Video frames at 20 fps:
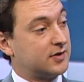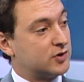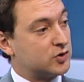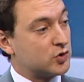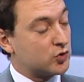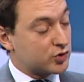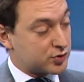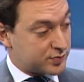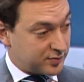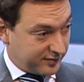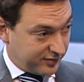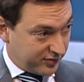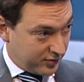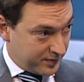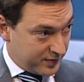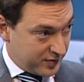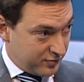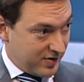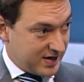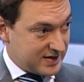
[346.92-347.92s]
endorsement
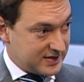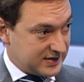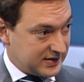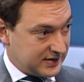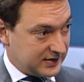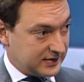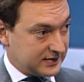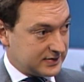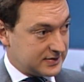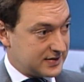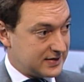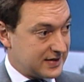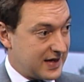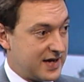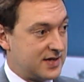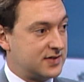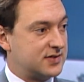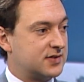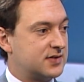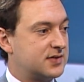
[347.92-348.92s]
from the ratings
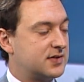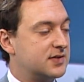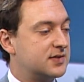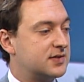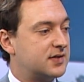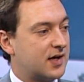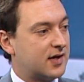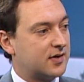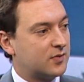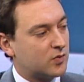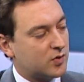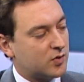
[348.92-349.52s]
agencies then.